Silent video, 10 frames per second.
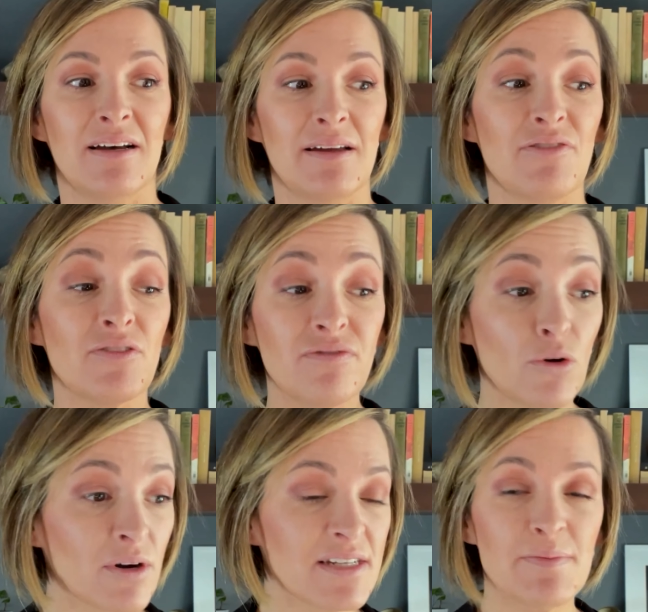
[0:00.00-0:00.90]
If you're a
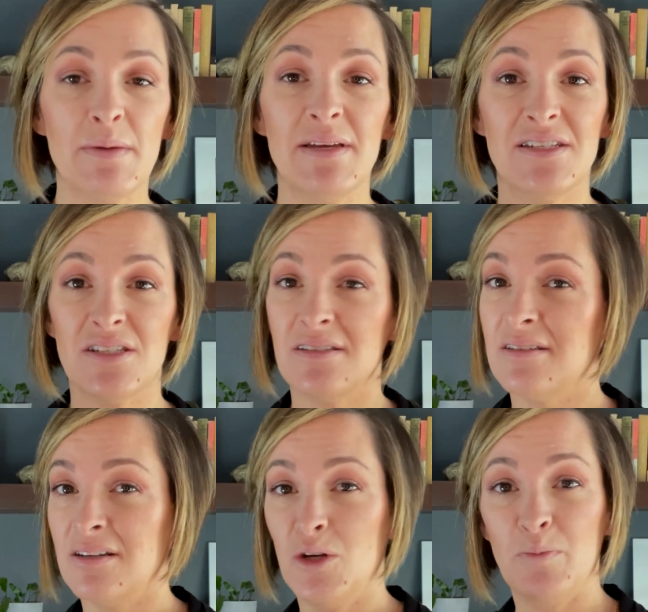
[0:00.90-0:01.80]
florist, maybe it's
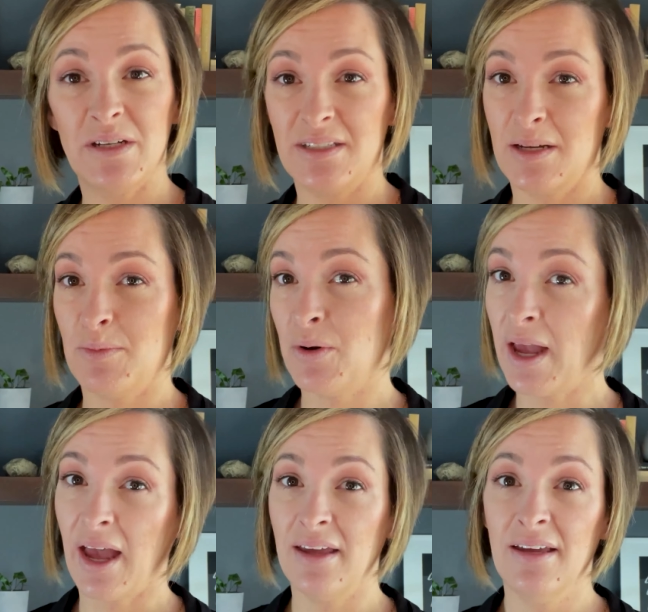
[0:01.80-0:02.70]
you building a
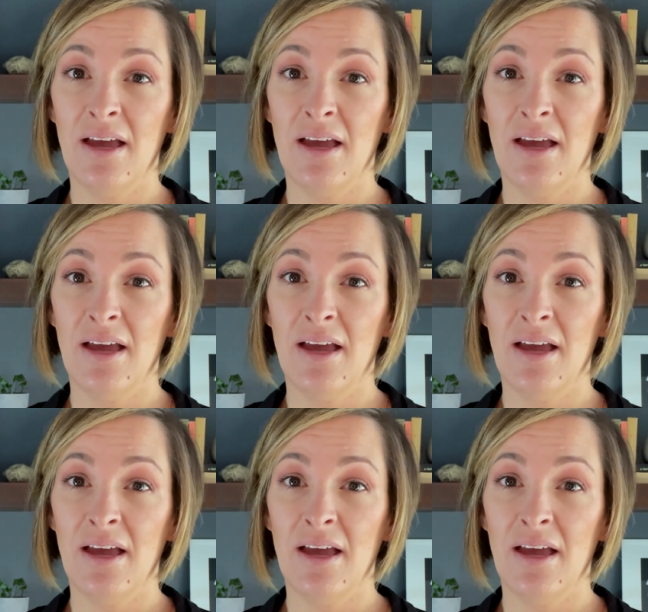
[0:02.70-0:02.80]
bouquet.